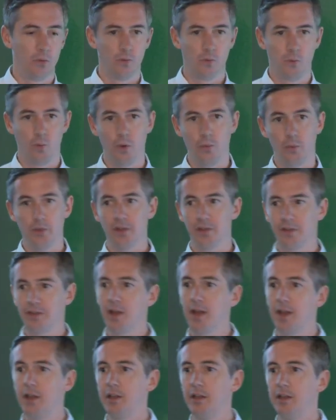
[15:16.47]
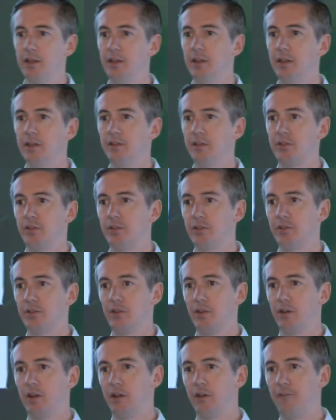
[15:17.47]
what we decided is
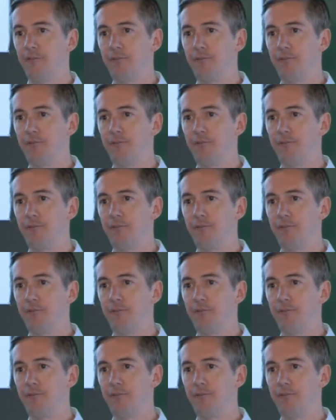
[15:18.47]
a